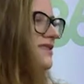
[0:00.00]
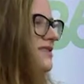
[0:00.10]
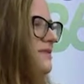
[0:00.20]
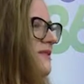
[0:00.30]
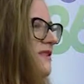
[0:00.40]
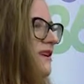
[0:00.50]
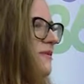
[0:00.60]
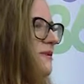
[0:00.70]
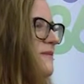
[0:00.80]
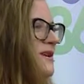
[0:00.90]
as something
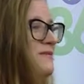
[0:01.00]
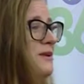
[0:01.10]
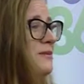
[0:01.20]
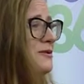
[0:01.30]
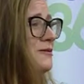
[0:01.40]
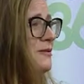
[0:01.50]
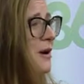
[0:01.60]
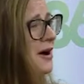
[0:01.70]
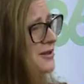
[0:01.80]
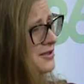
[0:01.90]
that we're making people do for
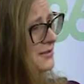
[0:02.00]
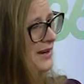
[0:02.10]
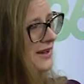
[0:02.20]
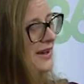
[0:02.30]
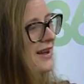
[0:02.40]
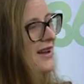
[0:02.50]
punishment.